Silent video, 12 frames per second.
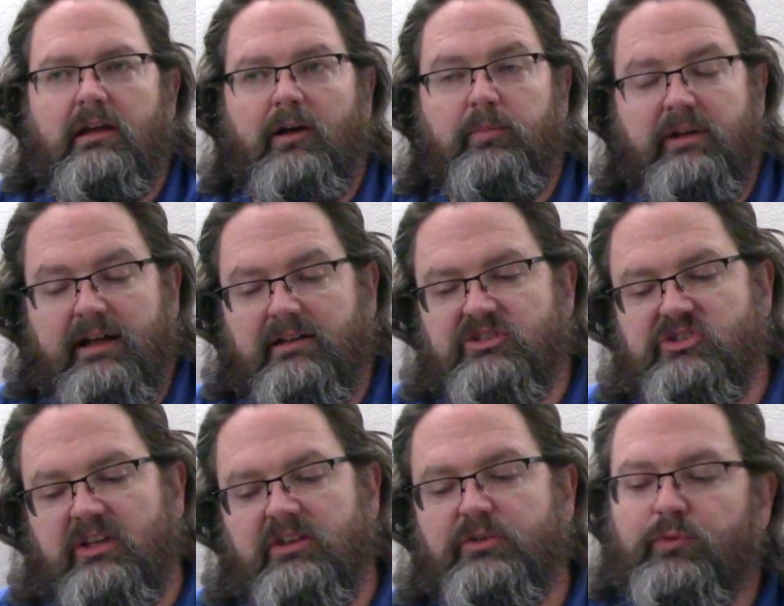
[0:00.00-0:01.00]
Now, Plato
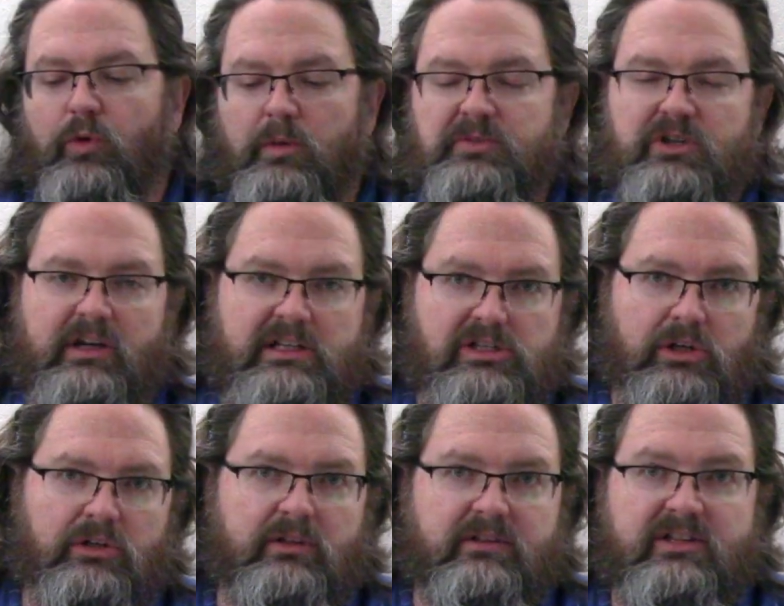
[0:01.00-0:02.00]
says forms are
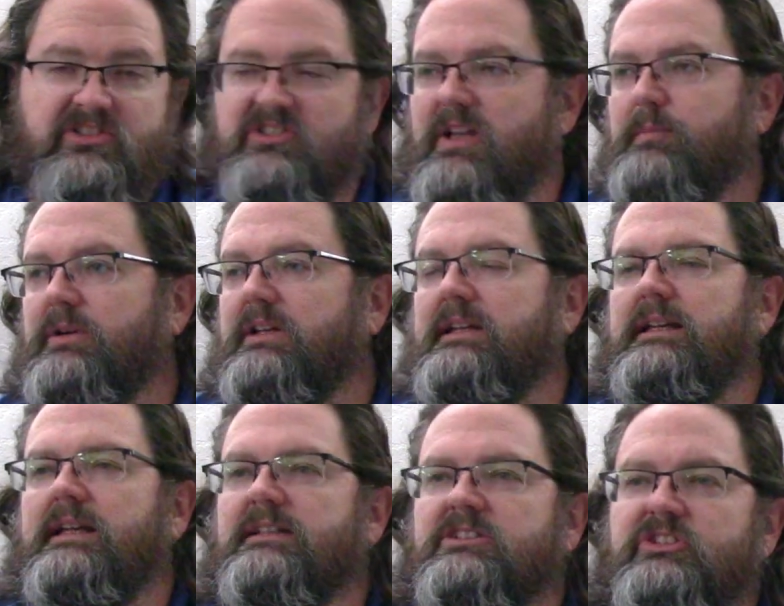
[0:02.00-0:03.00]
eternal. They're separately
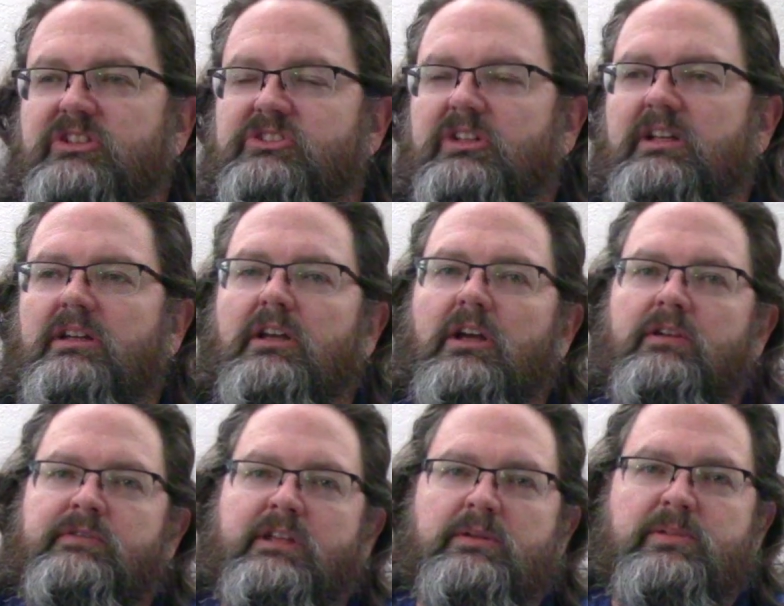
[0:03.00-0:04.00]
existing
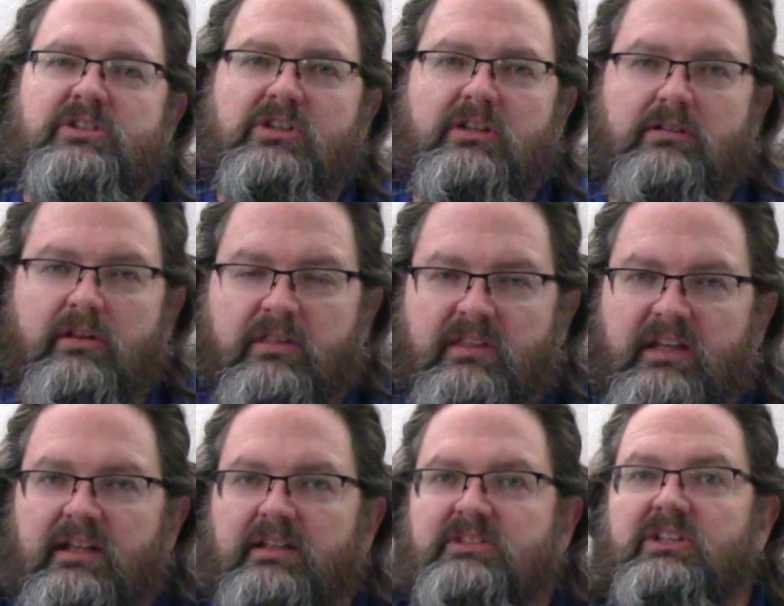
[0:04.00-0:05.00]
from the particular
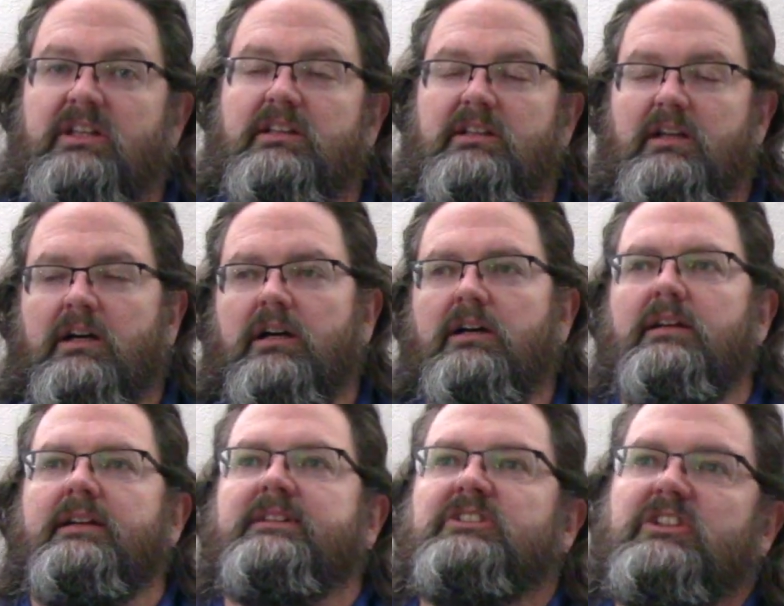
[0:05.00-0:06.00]
things. They uh,
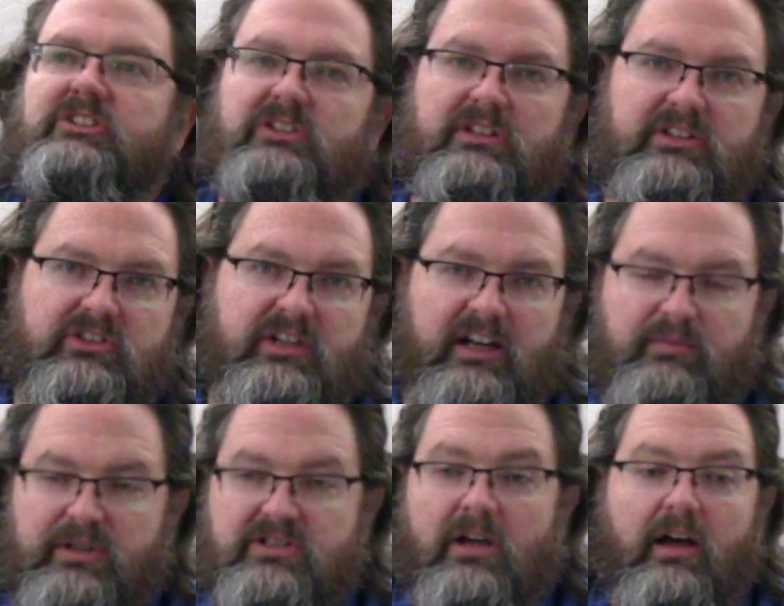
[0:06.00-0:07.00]
exist in this kind of
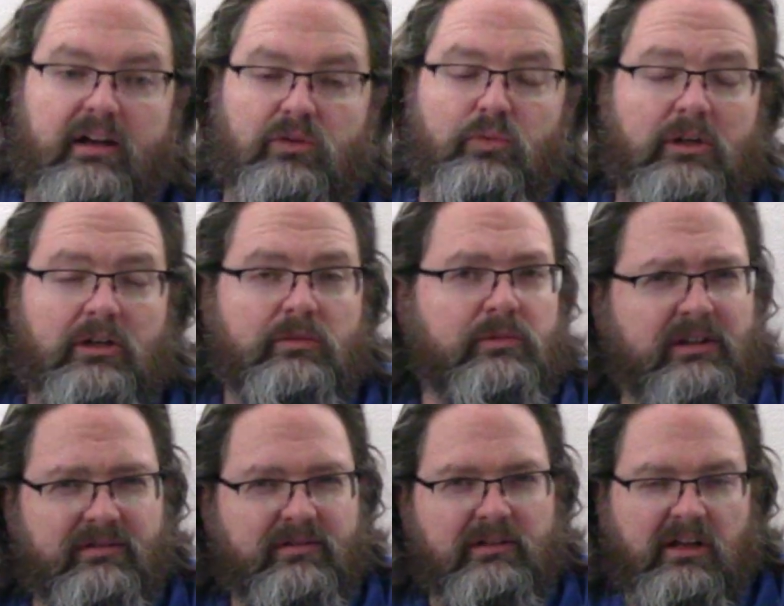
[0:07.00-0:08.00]
Platonic realm,
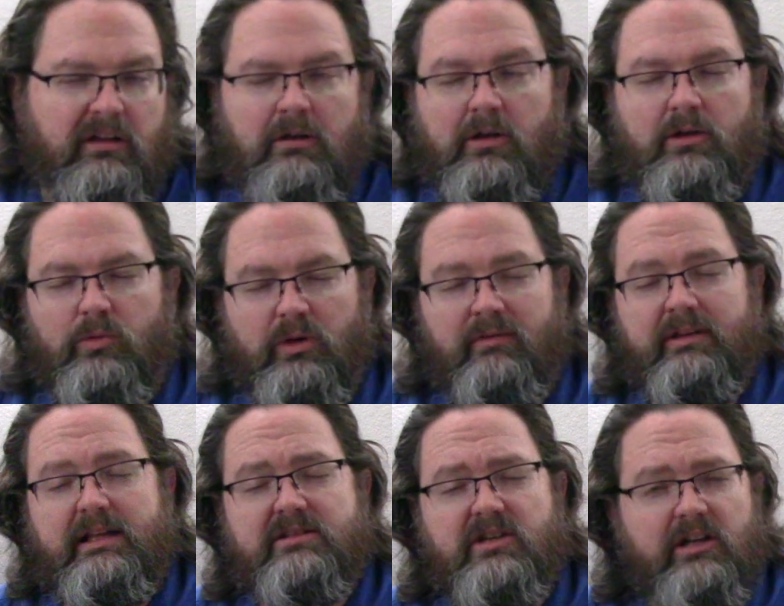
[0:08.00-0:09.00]
whatever, whatever
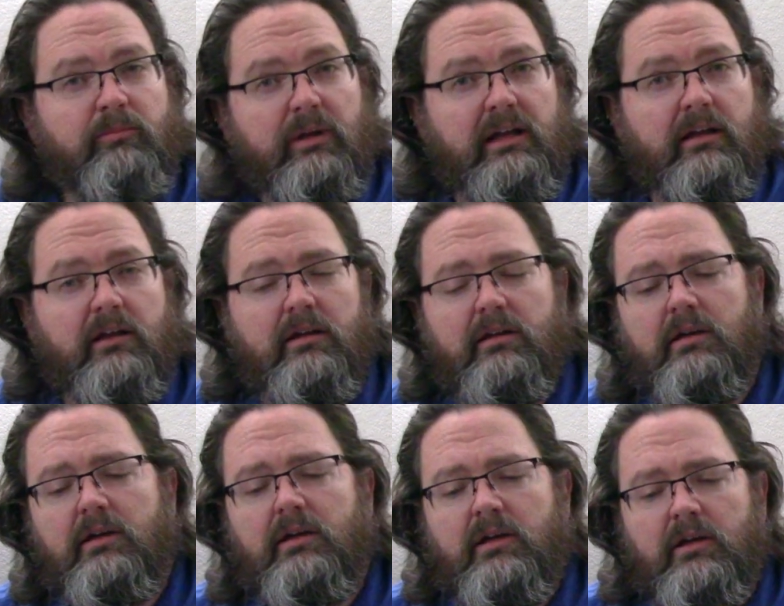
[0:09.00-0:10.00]
that's going to be,
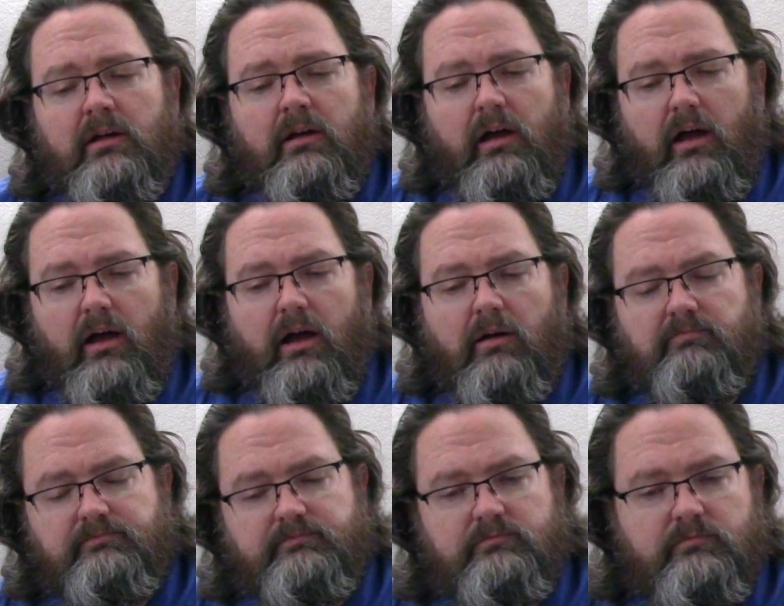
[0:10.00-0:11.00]

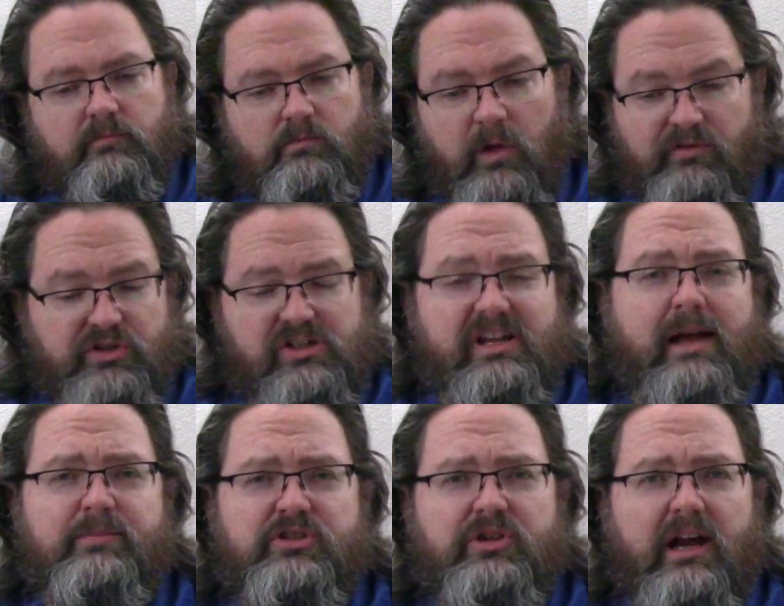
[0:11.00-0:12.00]
um, of just
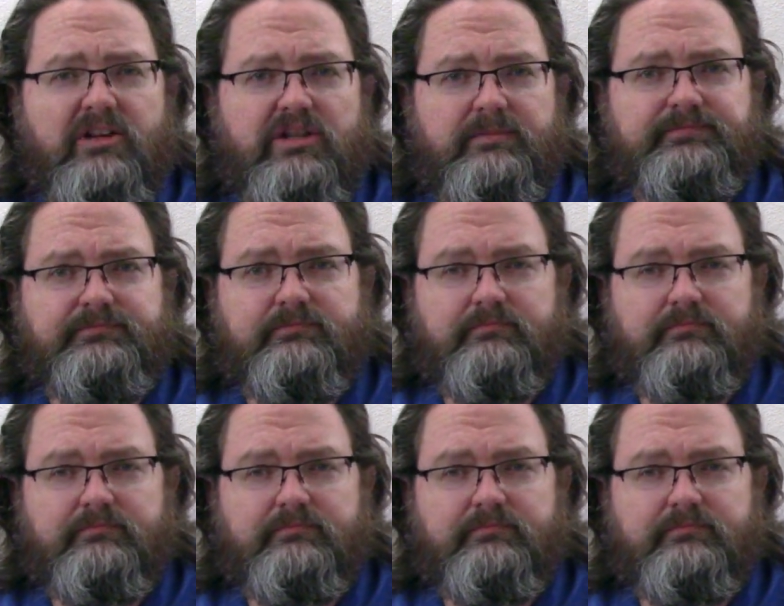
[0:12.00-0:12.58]
abstraction.